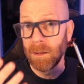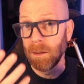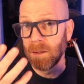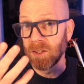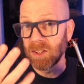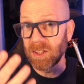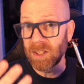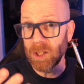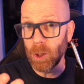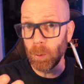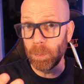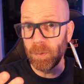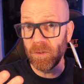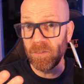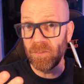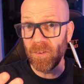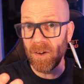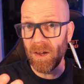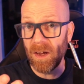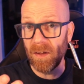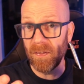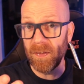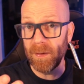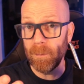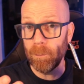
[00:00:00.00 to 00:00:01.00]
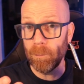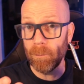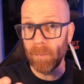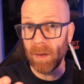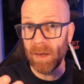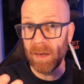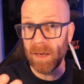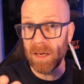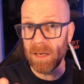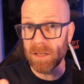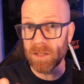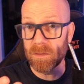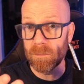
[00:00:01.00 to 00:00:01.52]
Still prefer
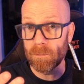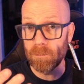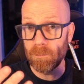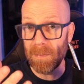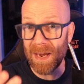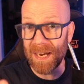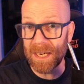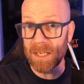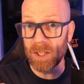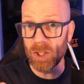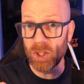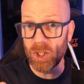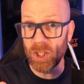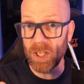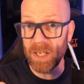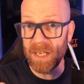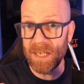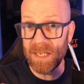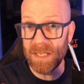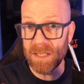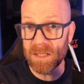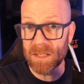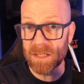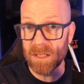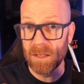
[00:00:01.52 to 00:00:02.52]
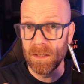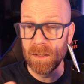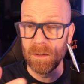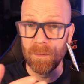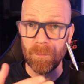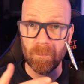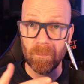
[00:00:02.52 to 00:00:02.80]
the mac and cheese,